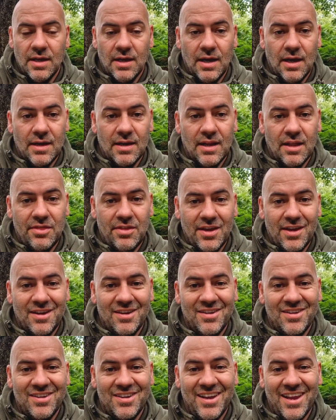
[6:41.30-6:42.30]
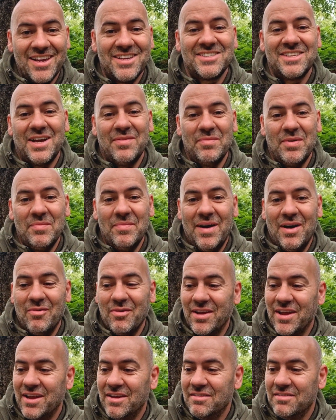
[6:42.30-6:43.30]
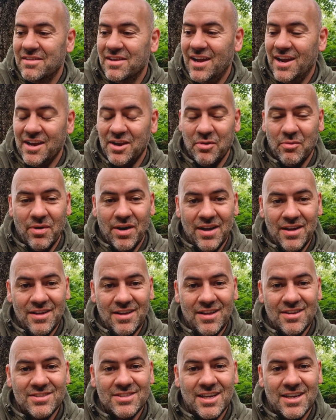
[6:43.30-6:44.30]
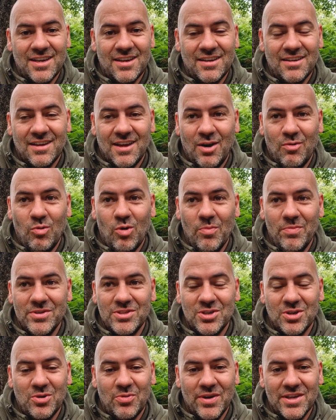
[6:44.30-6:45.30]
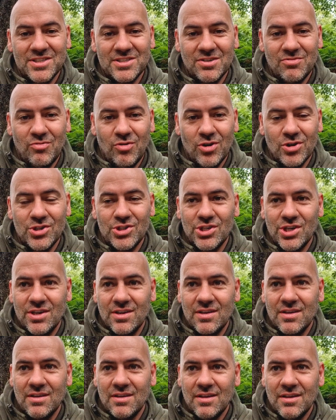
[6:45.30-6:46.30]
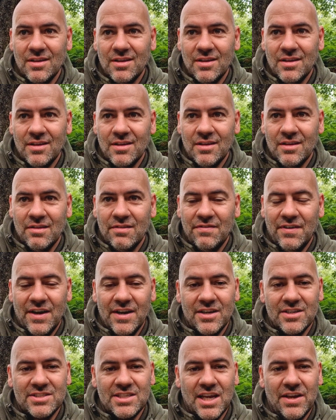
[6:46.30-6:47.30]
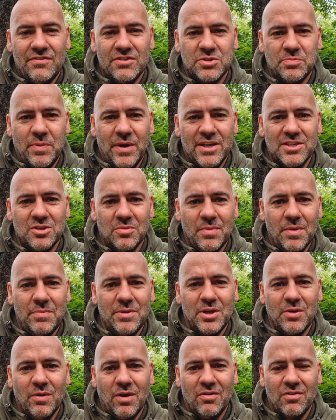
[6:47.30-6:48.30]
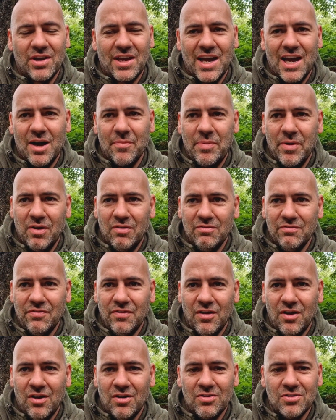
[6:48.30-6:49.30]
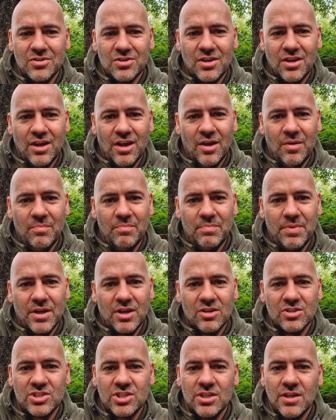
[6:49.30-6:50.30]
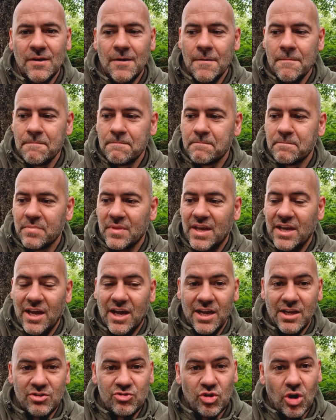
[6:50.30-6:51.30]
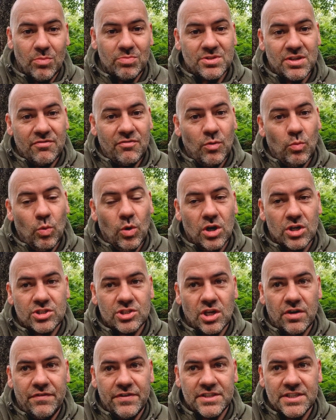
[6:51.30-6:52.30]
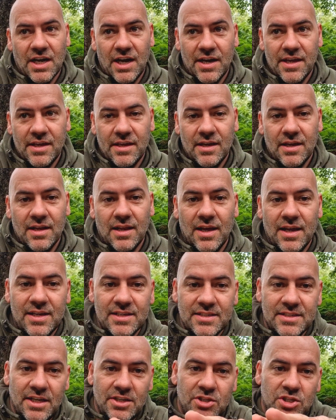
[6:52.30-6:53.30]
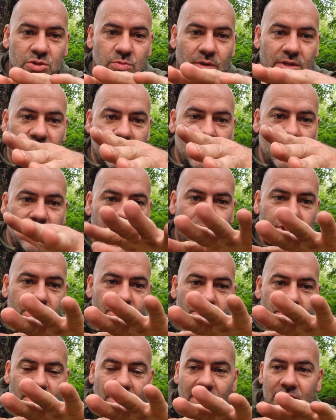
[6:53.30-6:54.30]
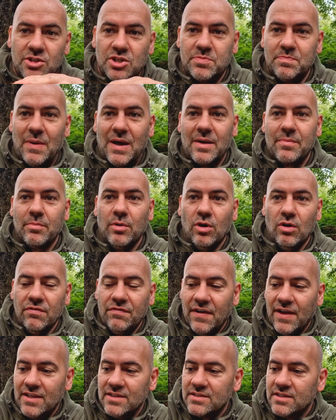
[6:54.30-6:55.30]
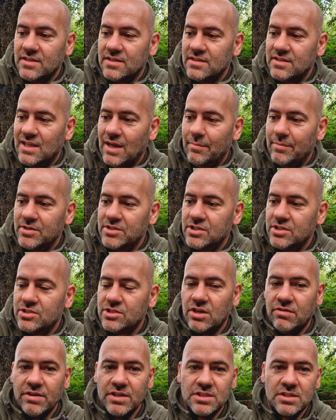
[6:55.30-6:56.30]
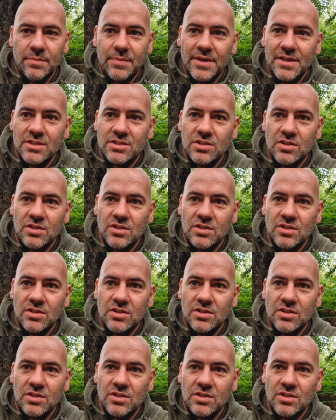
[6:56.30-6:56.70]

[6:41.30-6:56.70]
And I think next time I mount it anywhere, I won't be so quick to rush and find a safer space, or maybe do it on carpet, on floor, because I dropped it from work surface height, and like I said, it just went tsh, tsh, and just banged both ends and damaged the turrets a bit.